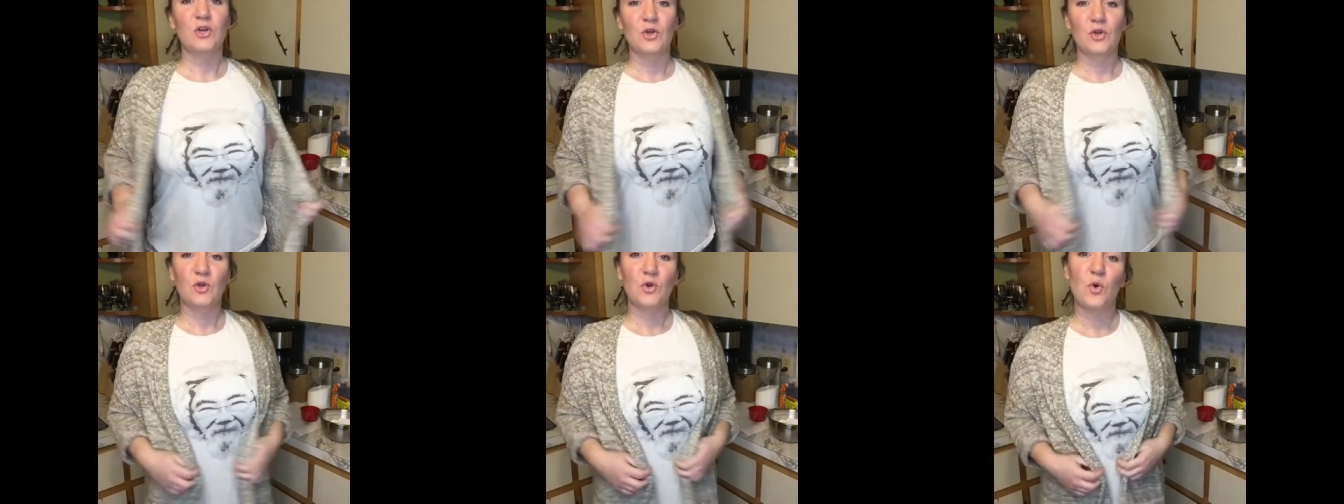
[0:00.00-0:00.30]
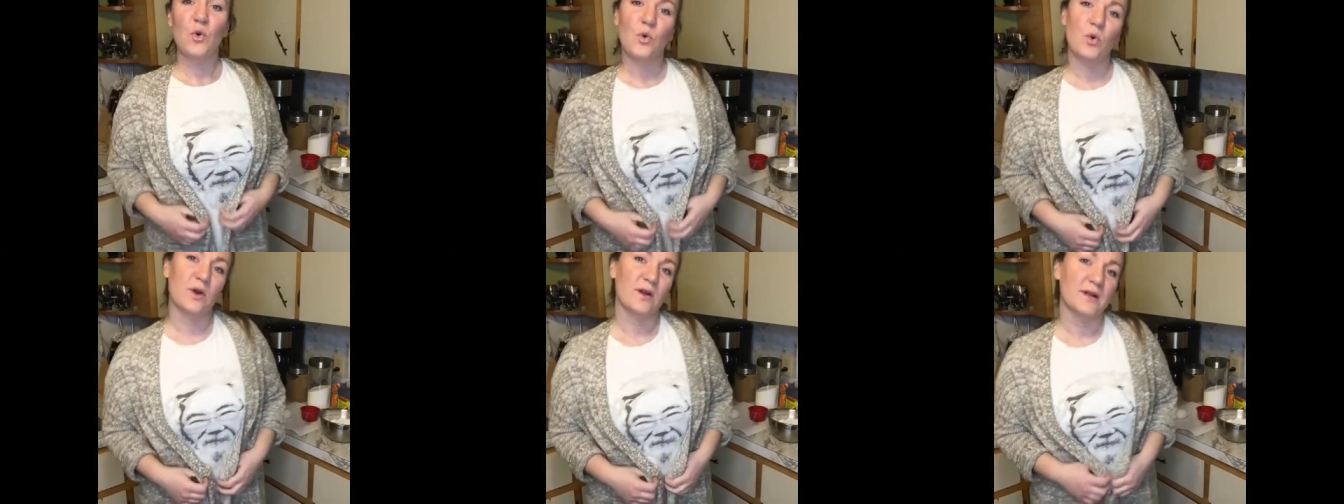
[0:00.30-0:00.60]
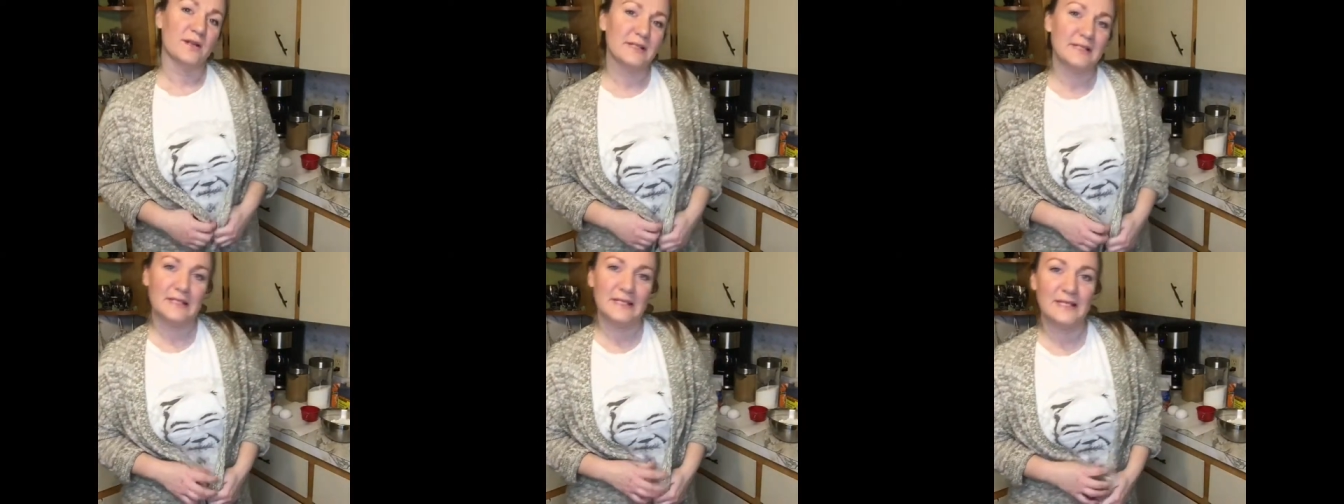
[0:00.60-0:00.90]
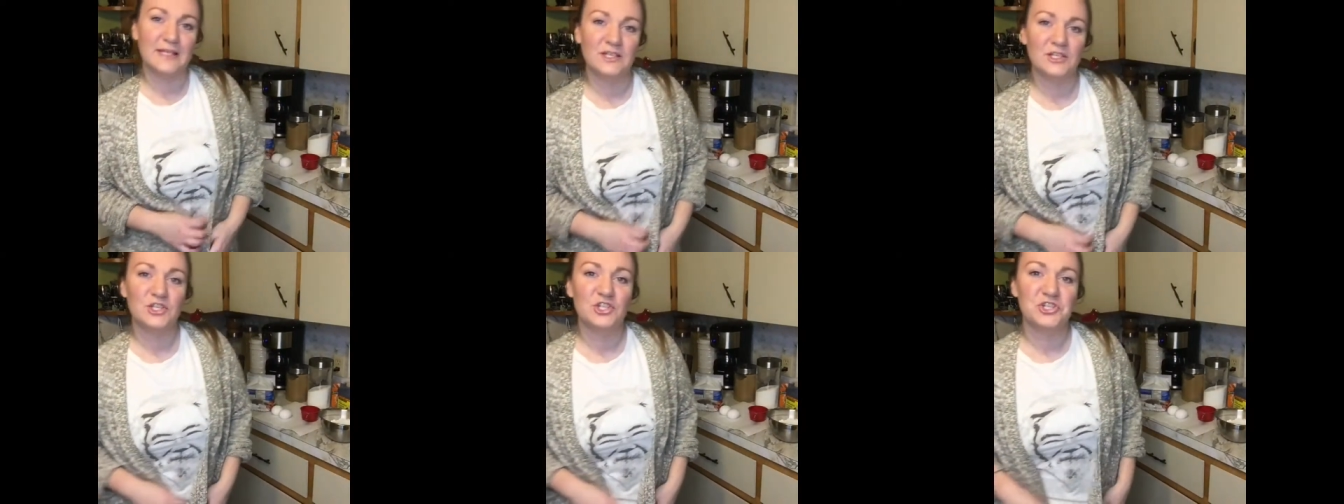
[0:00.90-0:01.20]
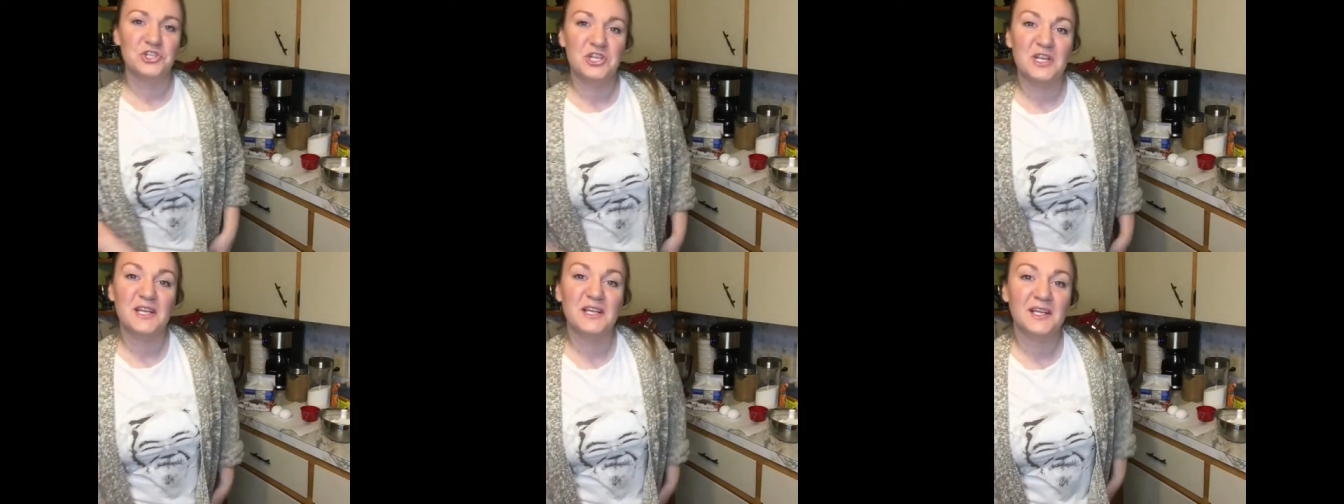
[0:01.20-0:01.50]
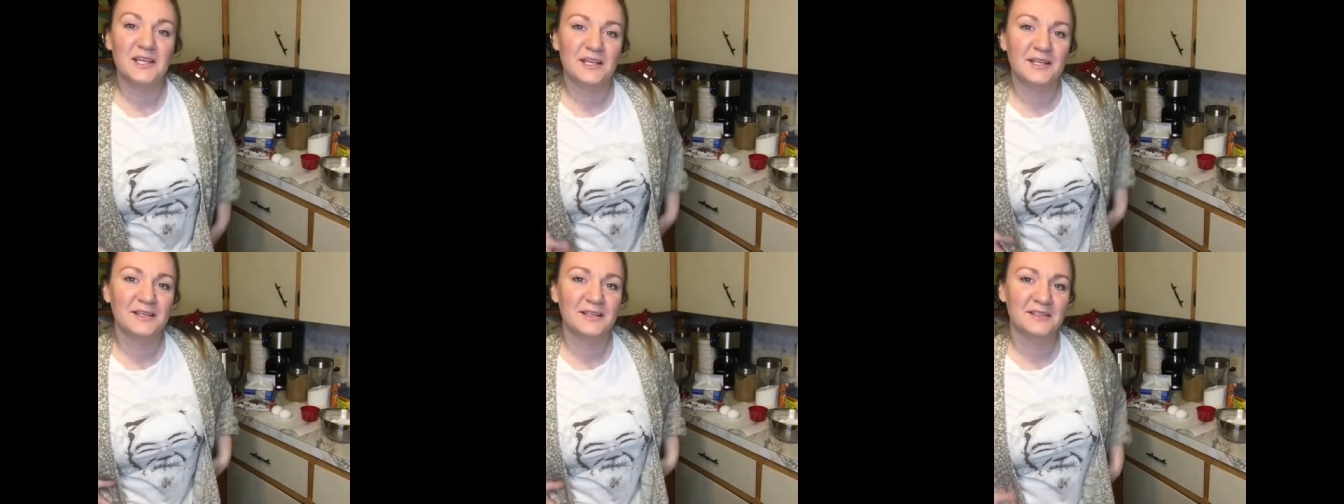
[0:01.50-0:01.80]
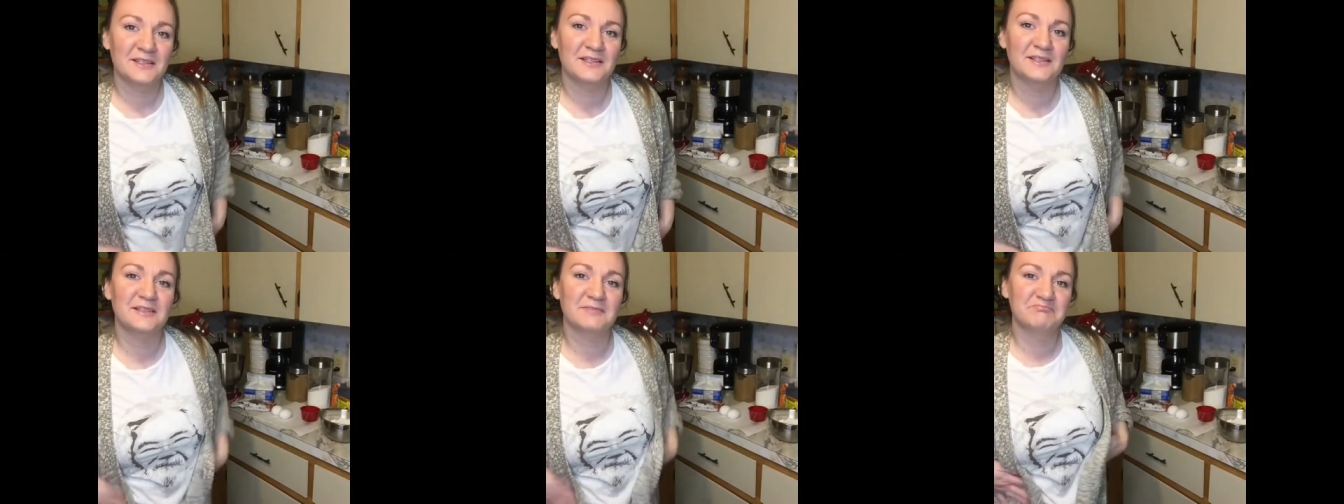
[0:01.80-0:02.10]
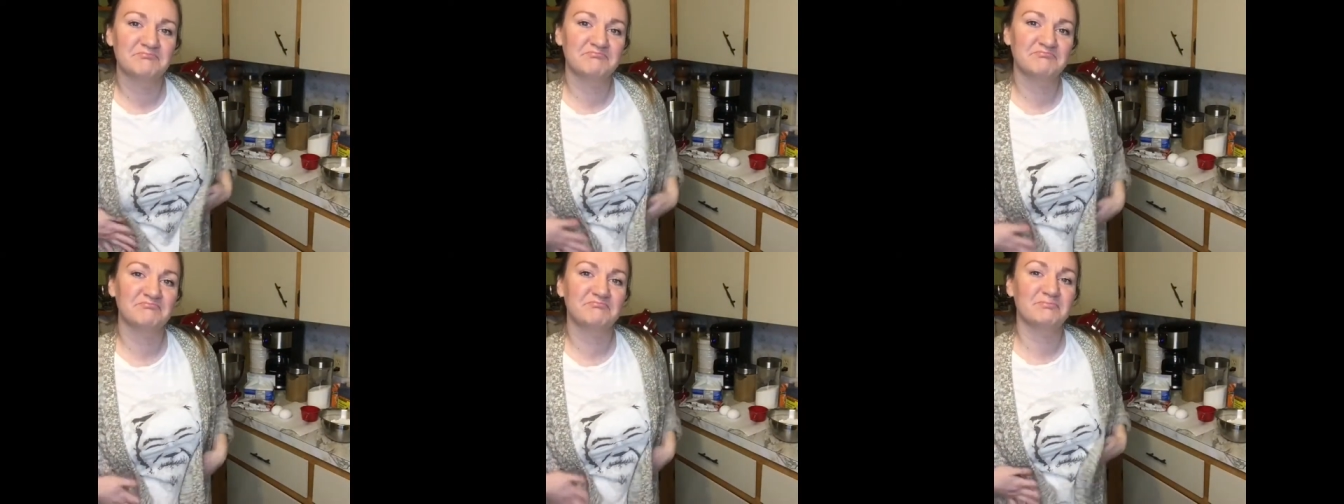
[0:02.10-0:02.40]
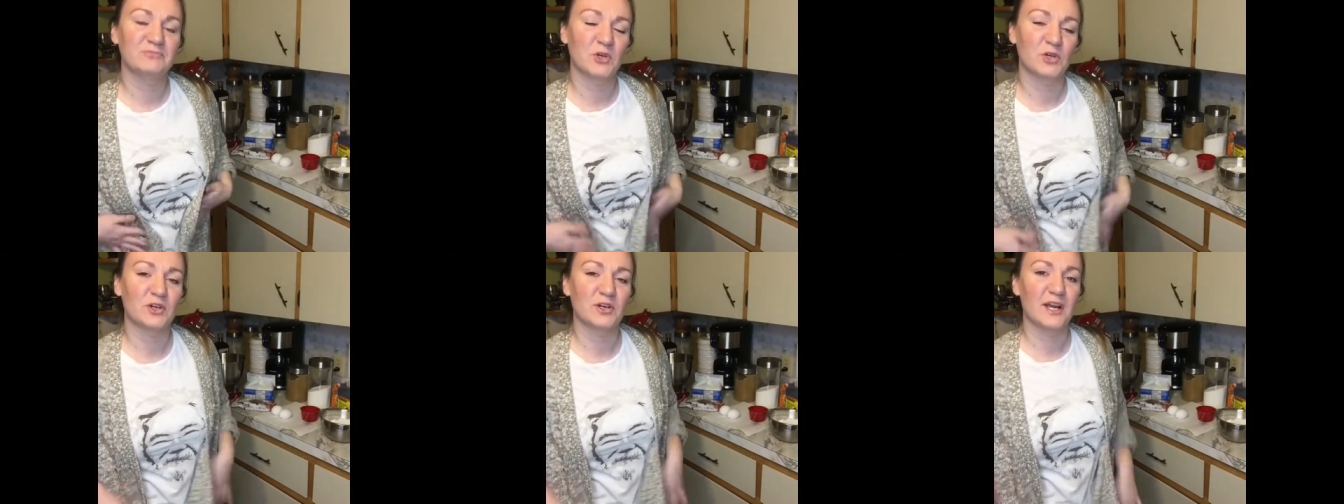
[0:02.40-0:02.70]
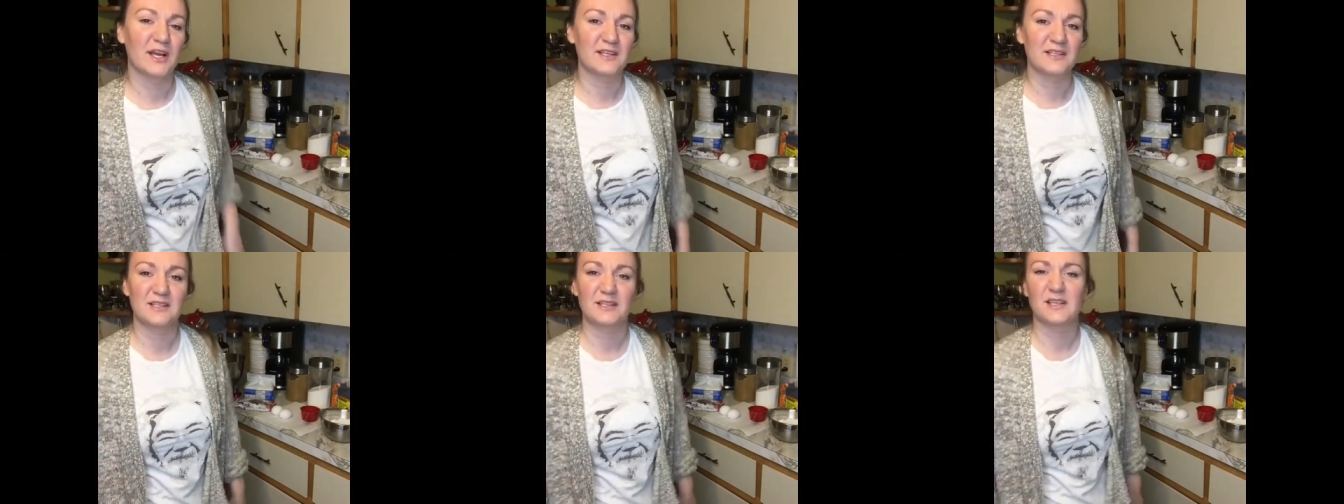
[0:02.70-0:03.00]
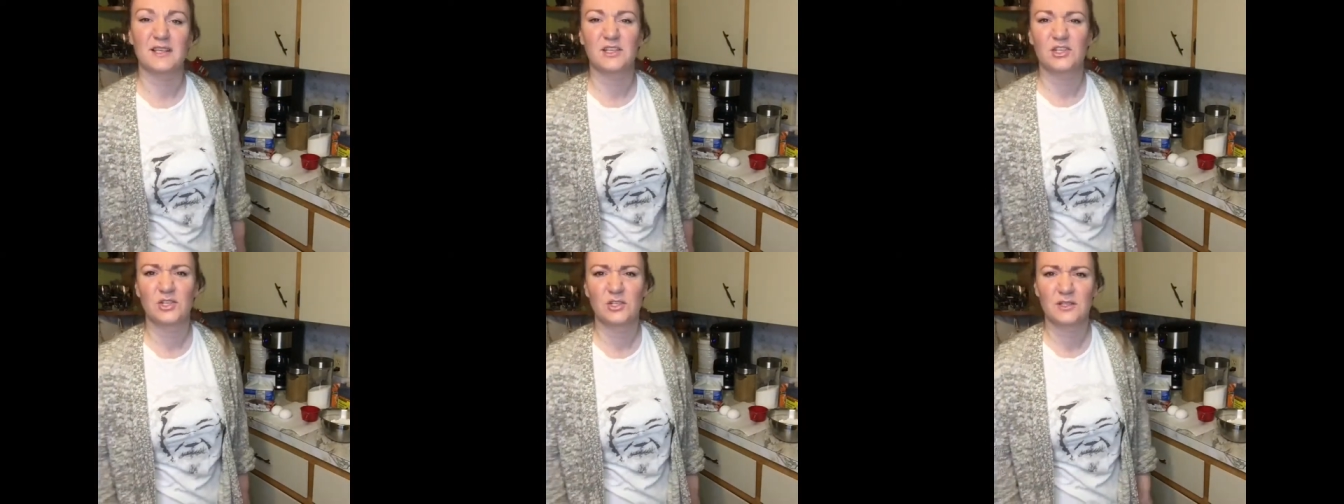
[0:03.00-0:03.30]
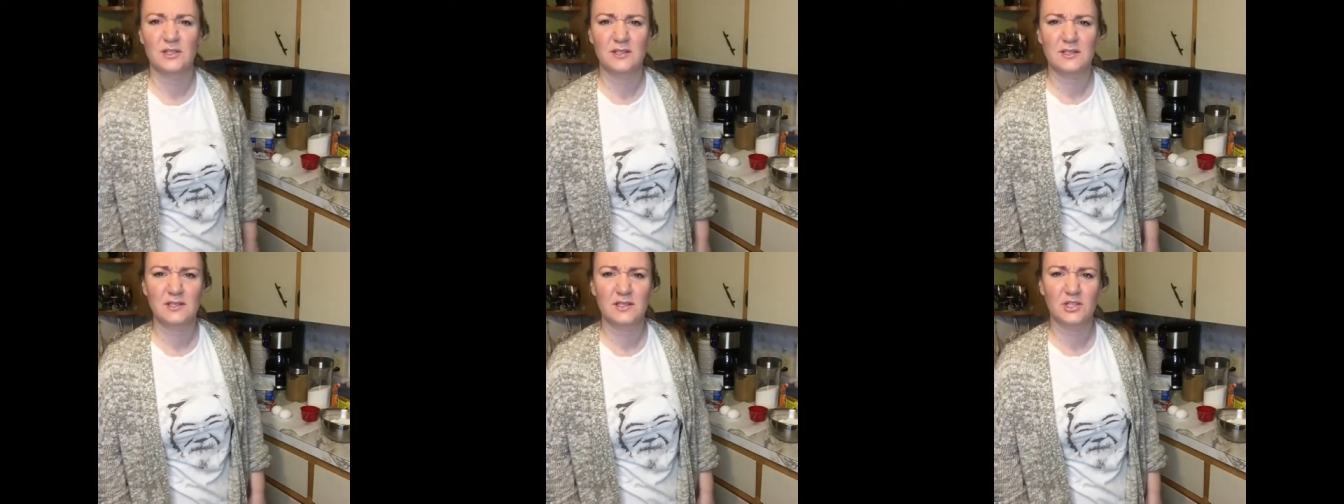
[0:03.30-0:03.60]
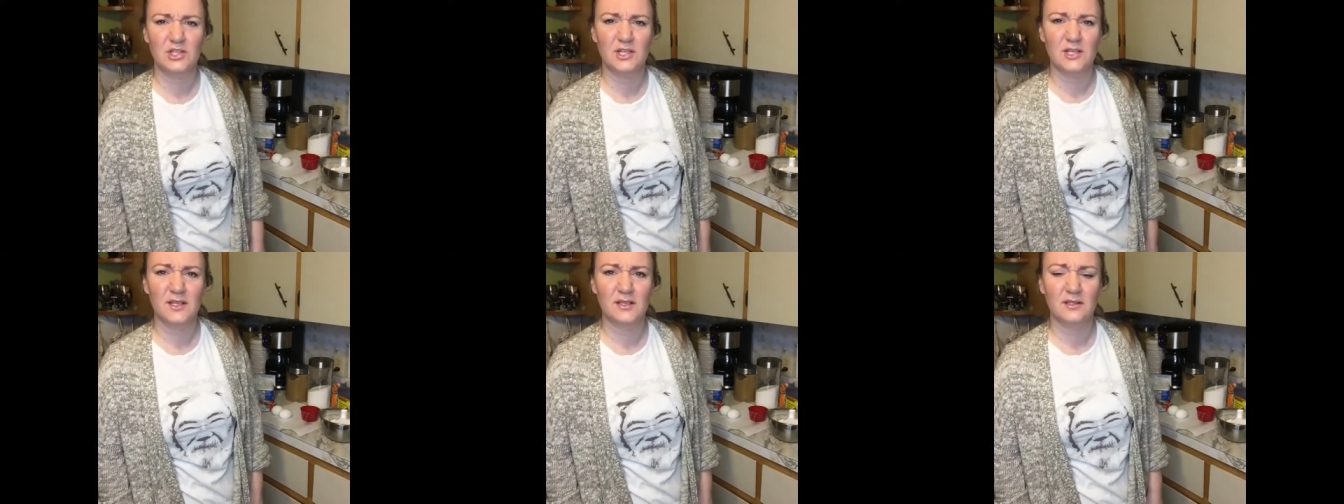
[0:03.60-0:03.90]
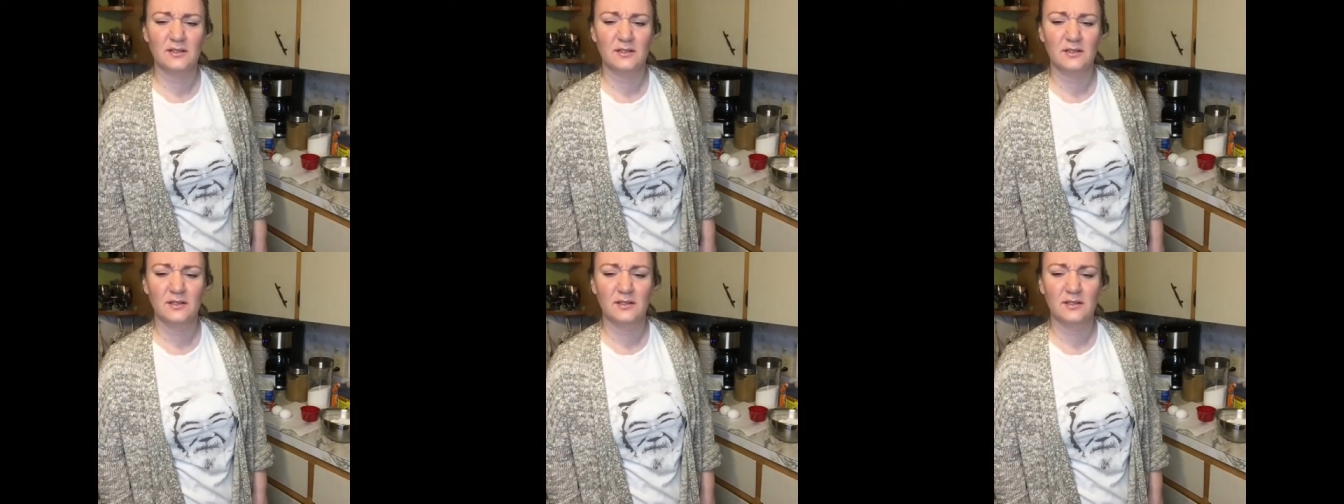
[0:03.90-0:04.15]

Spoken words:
quarantine chic, or isolation chic.